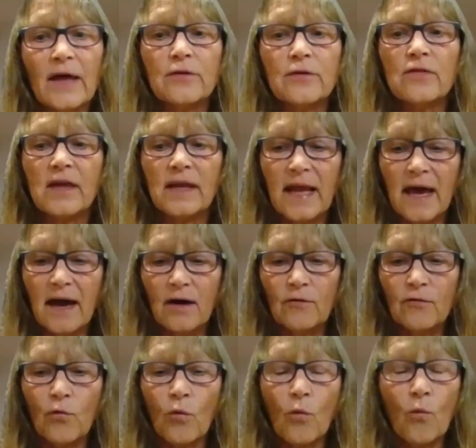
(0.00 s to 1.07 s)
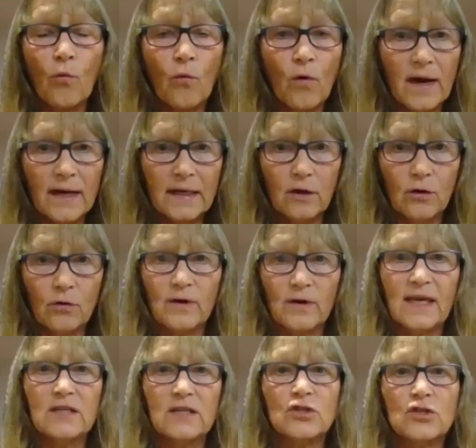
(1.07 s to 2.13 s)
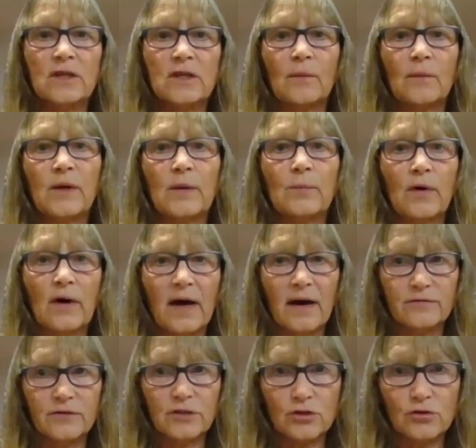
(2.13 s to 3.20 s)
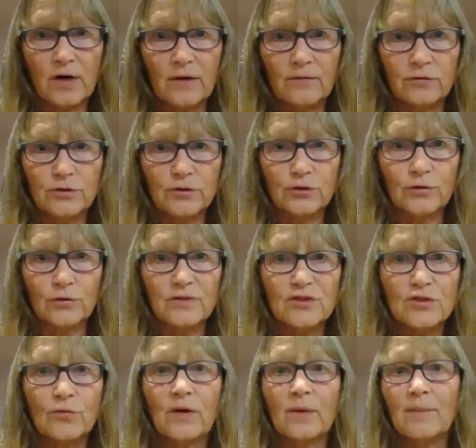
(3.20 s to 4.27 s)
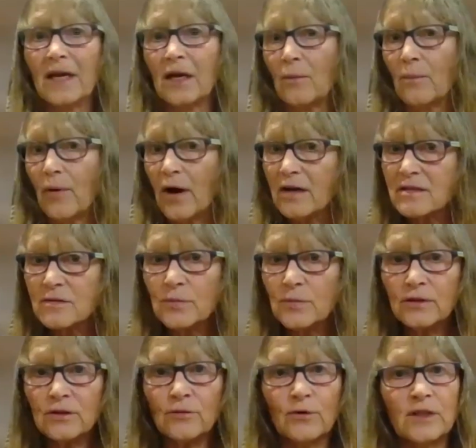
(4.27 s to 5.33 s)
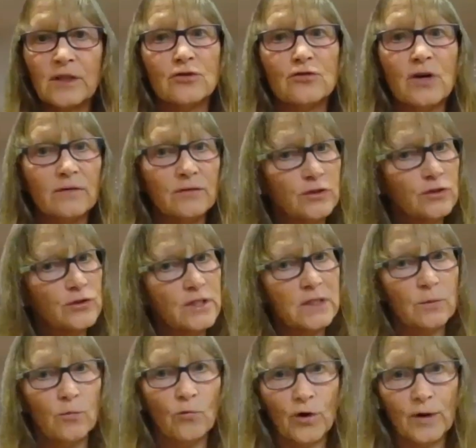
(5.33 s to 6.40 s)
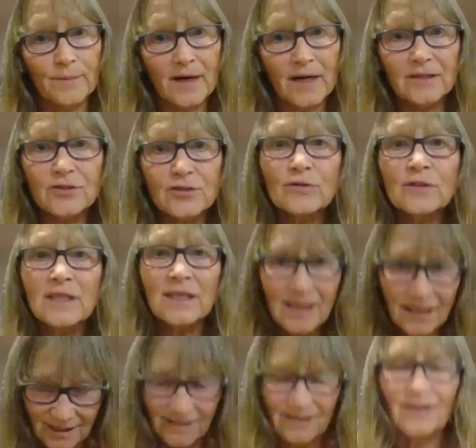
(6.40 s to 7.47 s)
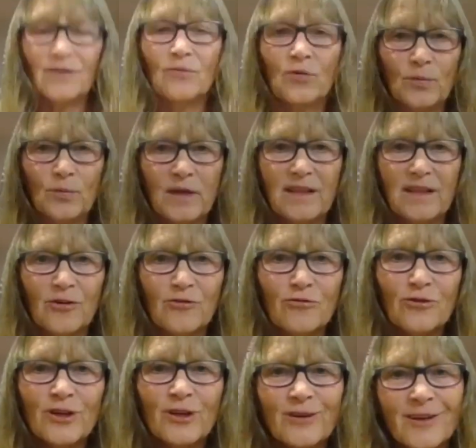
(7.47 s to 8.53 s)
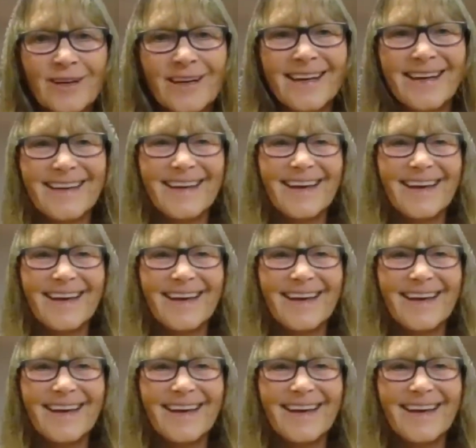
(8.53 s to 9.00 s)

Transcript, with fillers: rather than have one location that people have to travel to. So we make it possible. You want to travel to some warm country, will be there for you.